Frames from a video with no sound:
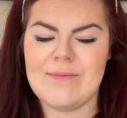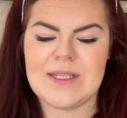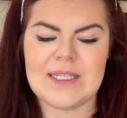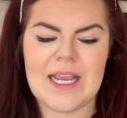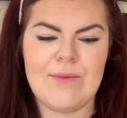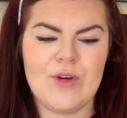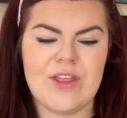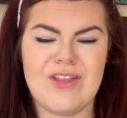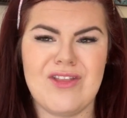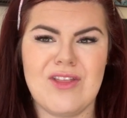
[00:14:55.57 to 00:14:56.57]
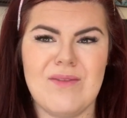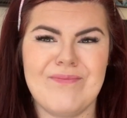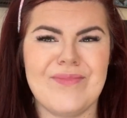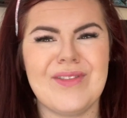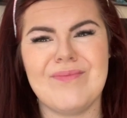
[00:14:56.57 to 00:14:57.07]
Same with
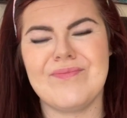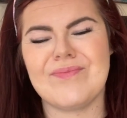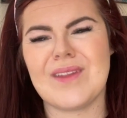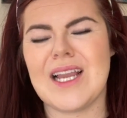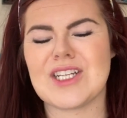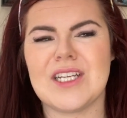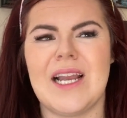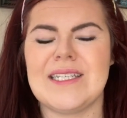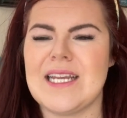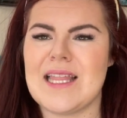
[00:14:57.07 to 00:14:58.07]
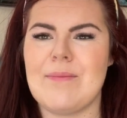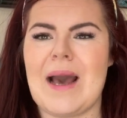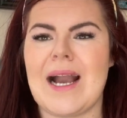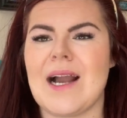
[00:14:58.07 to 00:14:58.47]
Actually, I take that back.